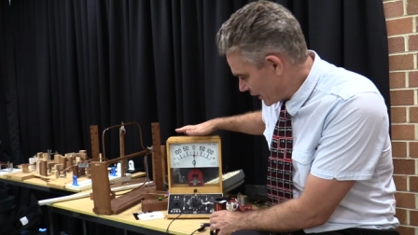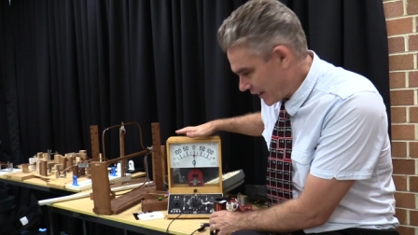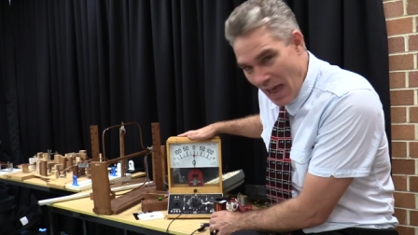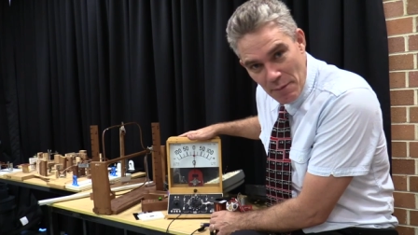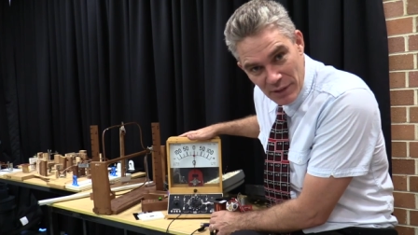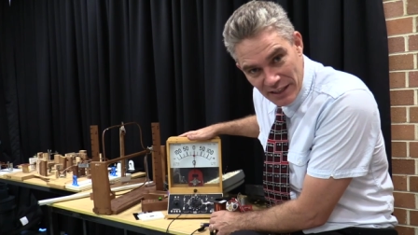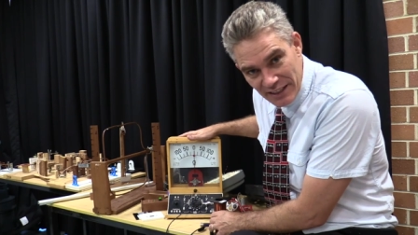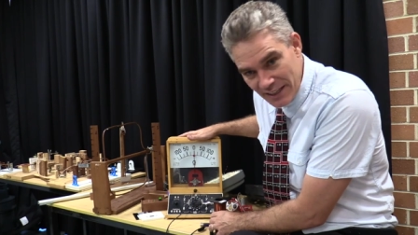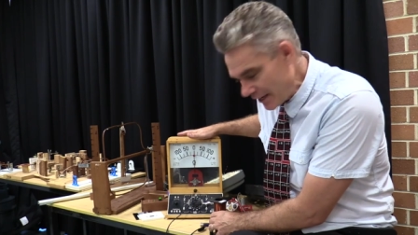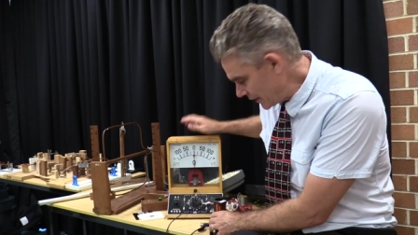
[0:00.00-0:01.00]
like
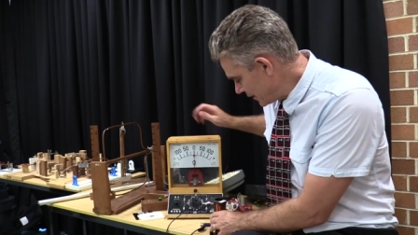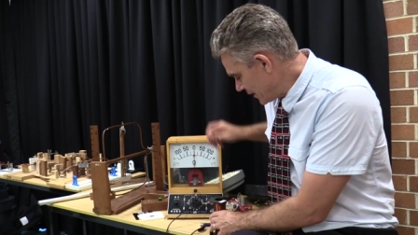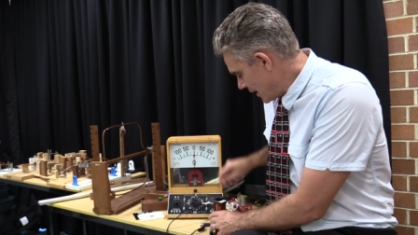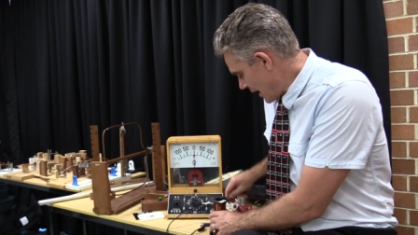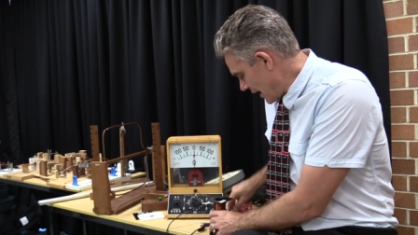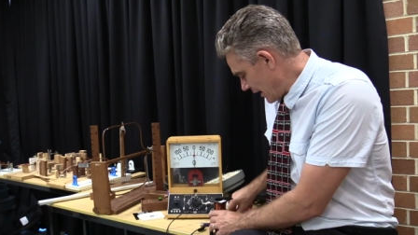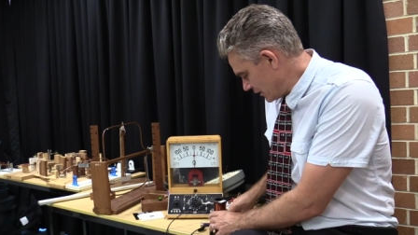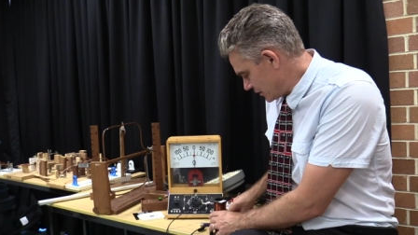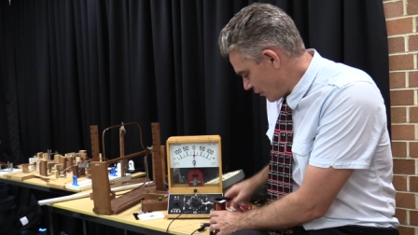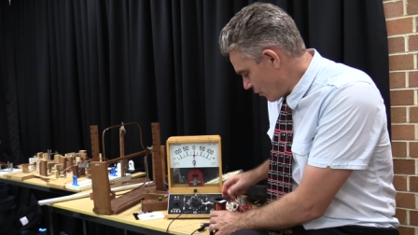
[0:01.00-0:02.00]
ammeter here,
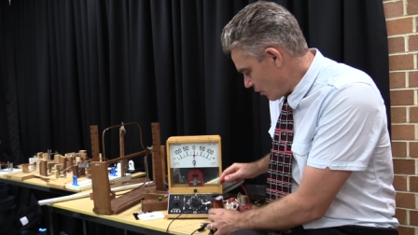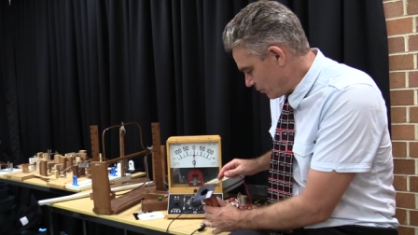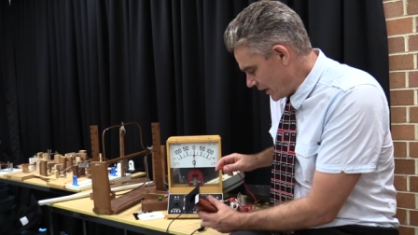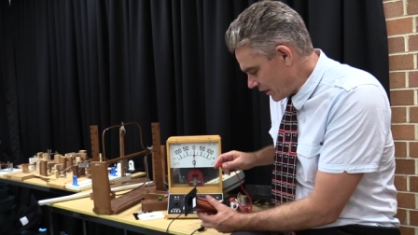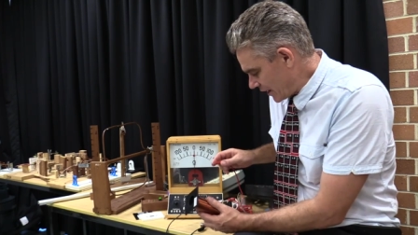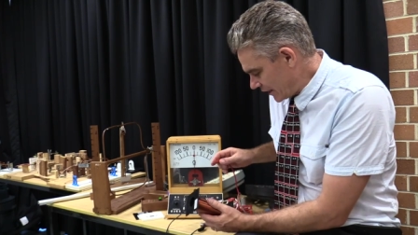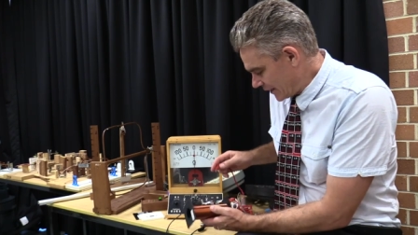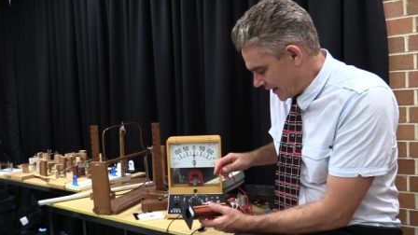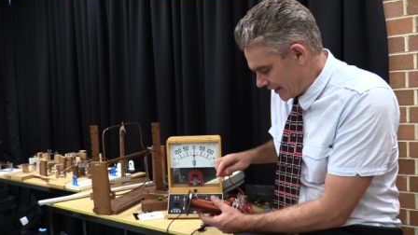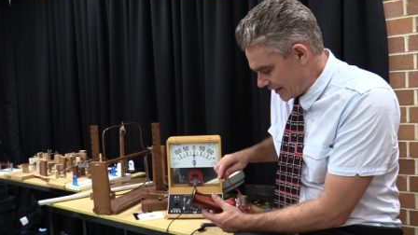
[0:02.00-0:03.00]
and so I'm now going
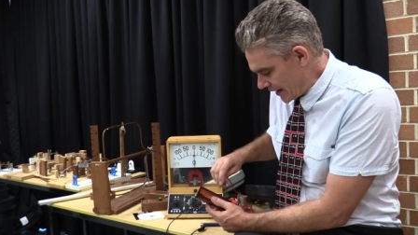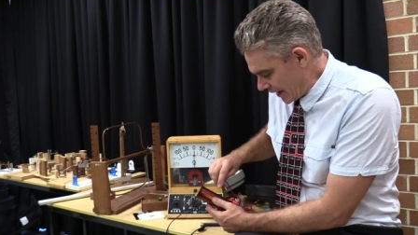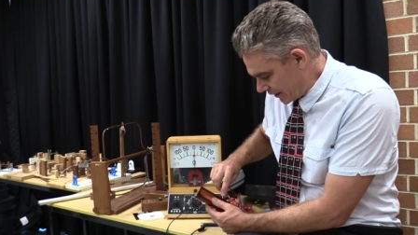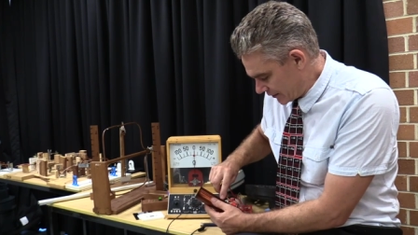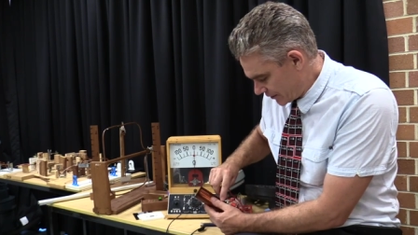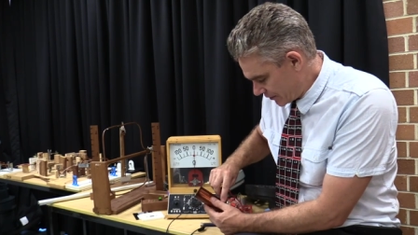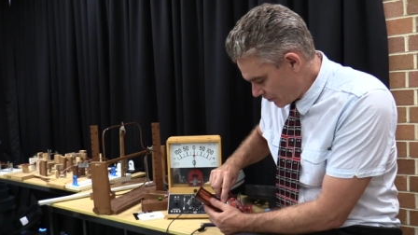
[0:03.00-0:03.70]
to connect